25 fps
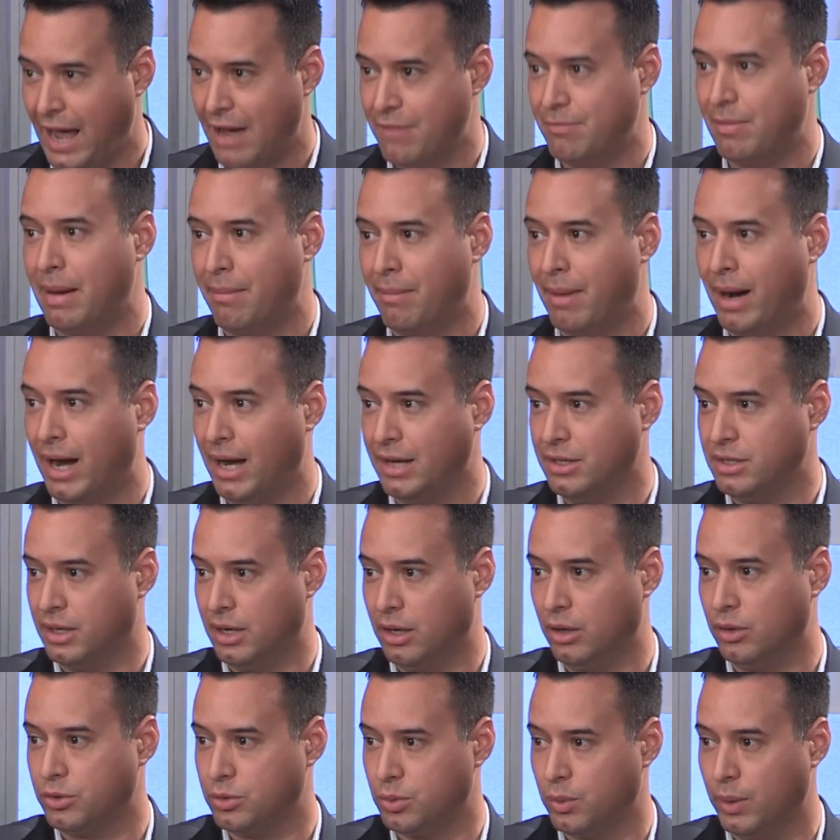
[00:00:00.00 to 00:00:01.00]
have my mind
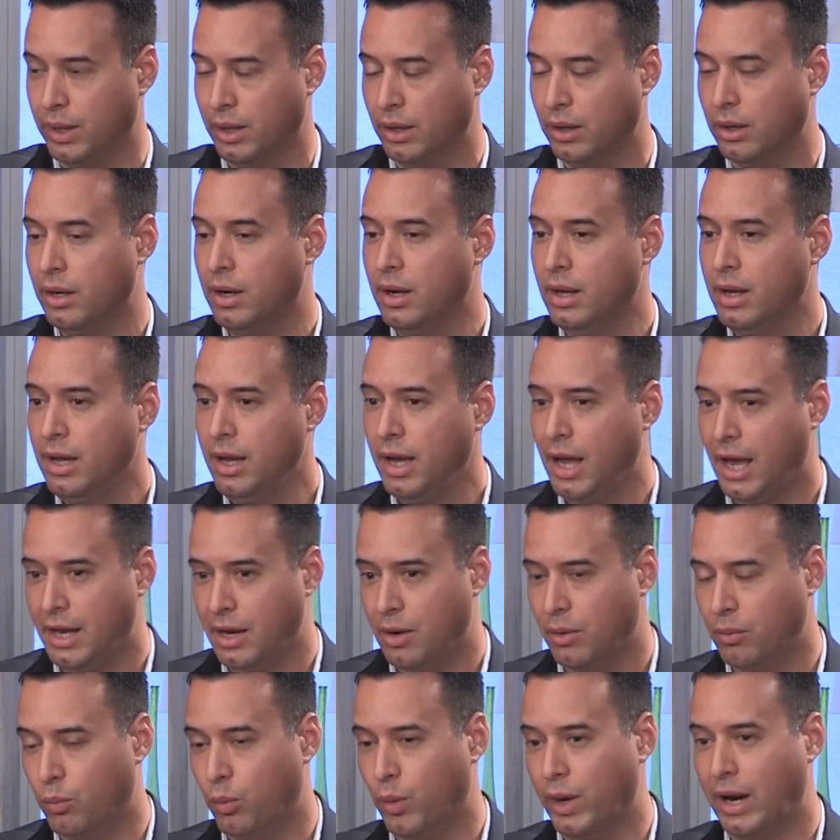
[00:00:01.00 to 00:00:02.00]
elsewhere. And
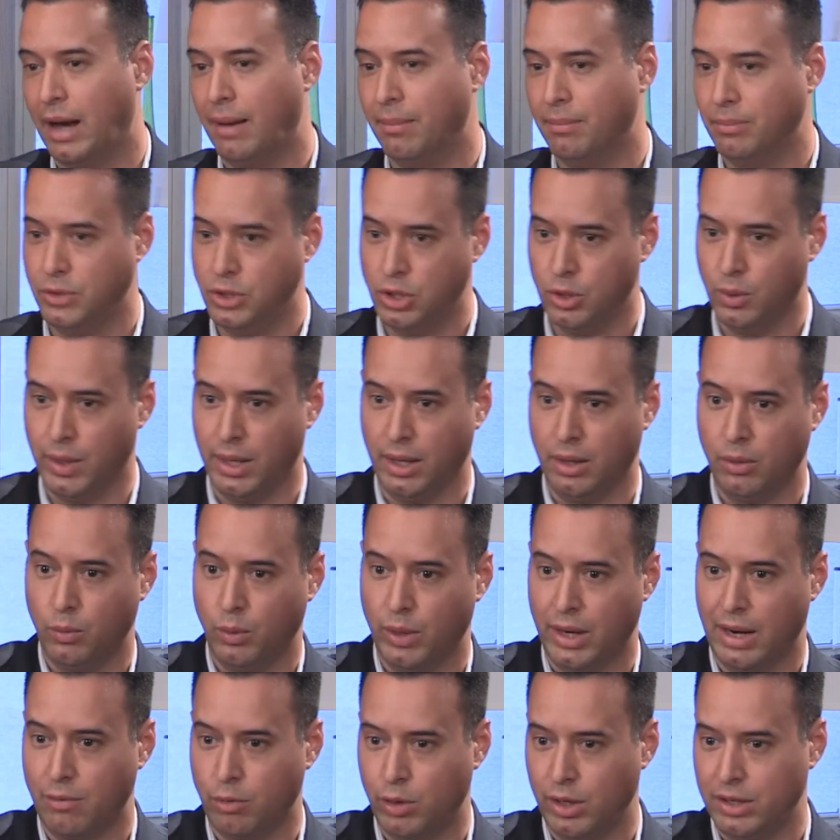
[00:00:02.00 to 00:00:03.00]
then when I'm doing
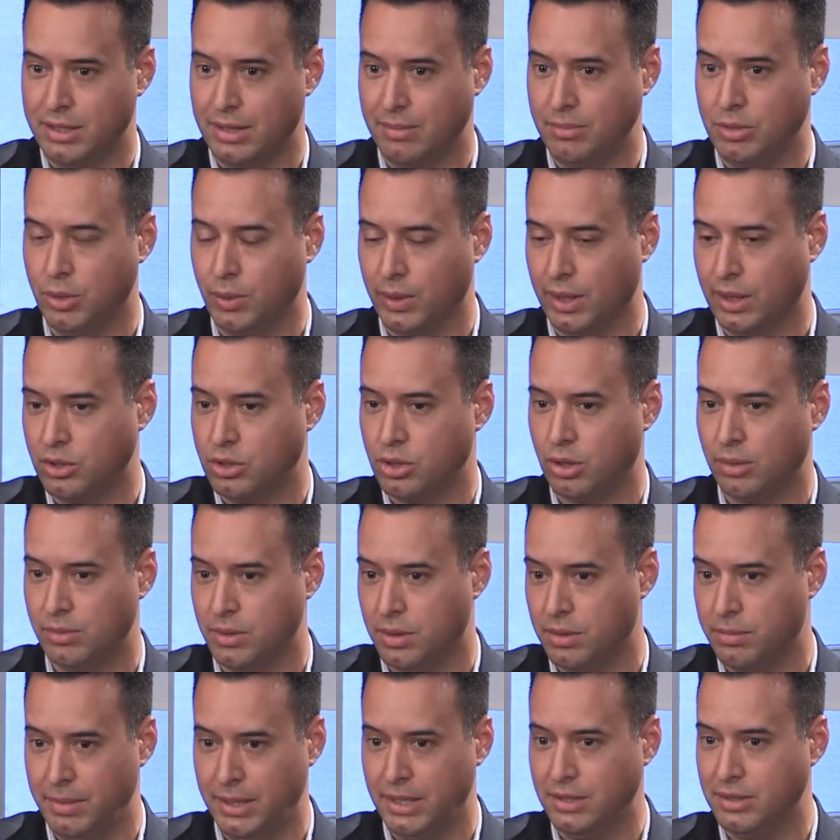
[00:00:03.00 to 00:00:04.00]
whatever it is I'm doing in terms
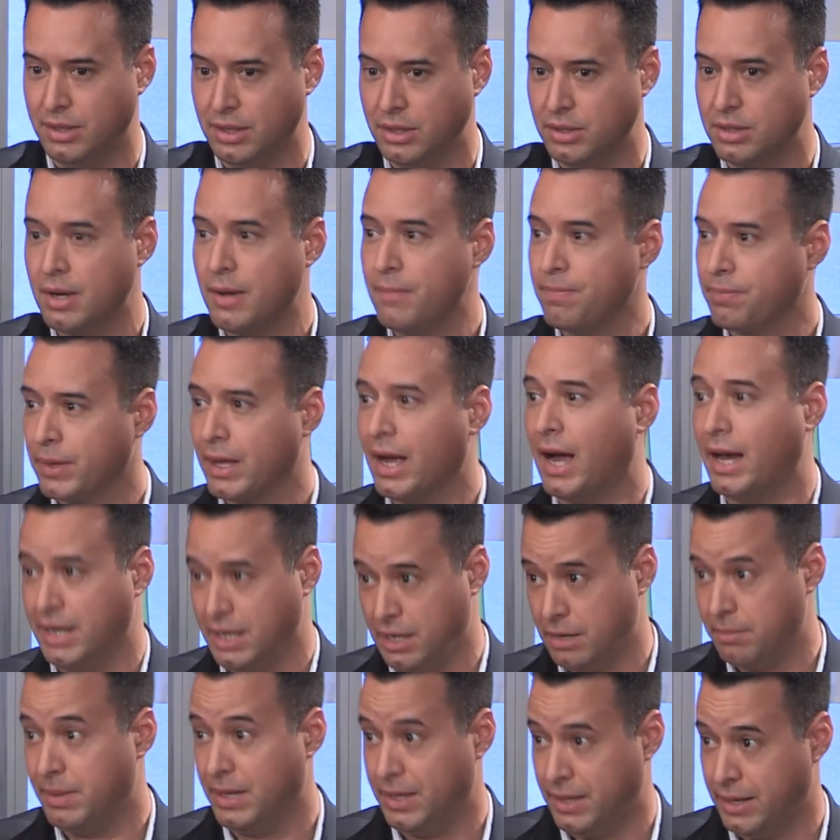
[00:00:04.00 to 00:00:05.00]
of the business, I
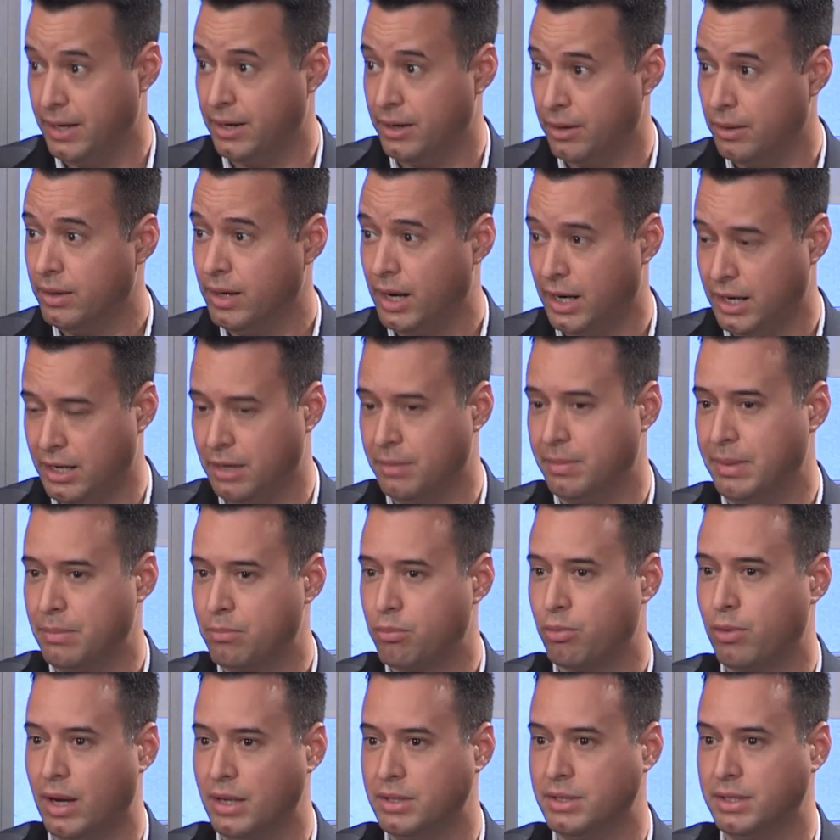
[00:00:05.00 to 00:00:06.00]
need to be there, I need to be
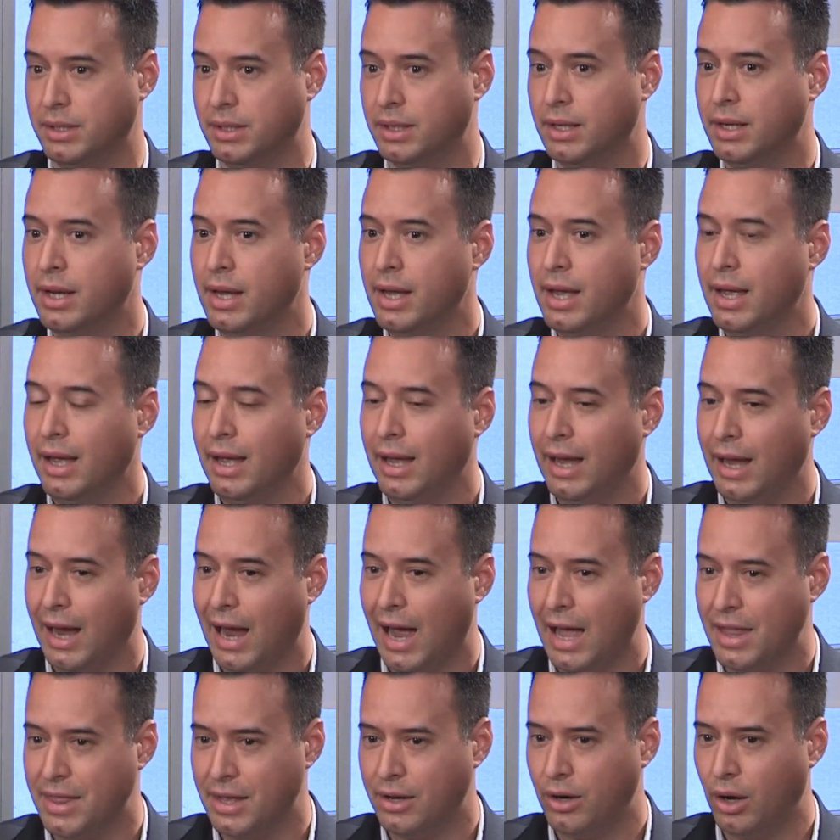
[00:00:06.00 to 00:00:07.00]
present.
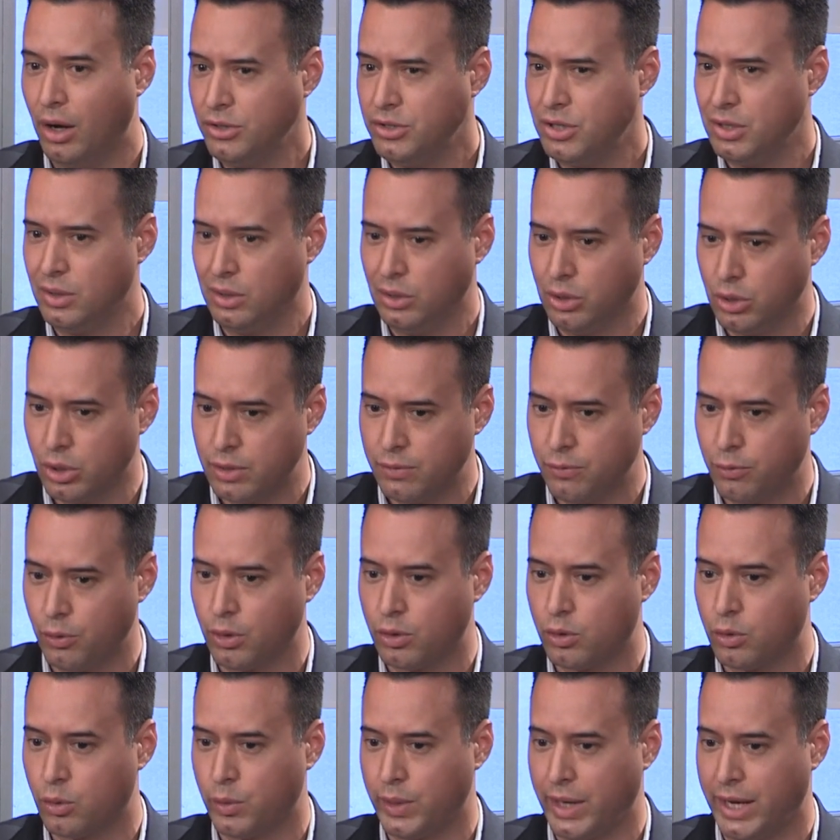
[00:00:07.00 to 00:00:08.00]
And then also look for
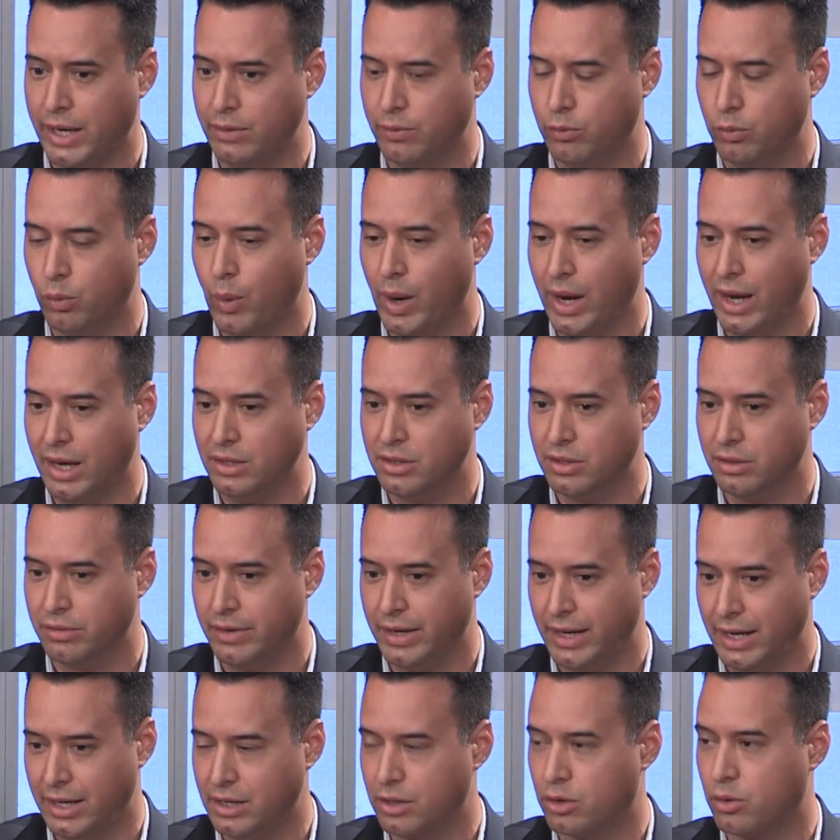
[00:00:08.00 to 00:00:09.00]
creative ways of
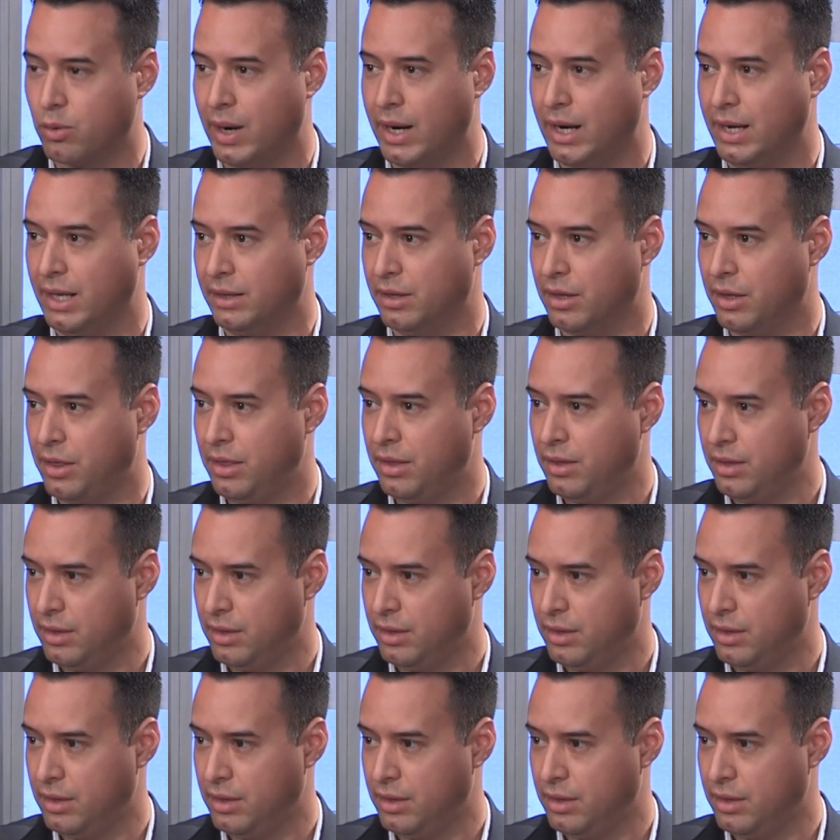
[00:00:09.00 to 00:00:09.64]
integrating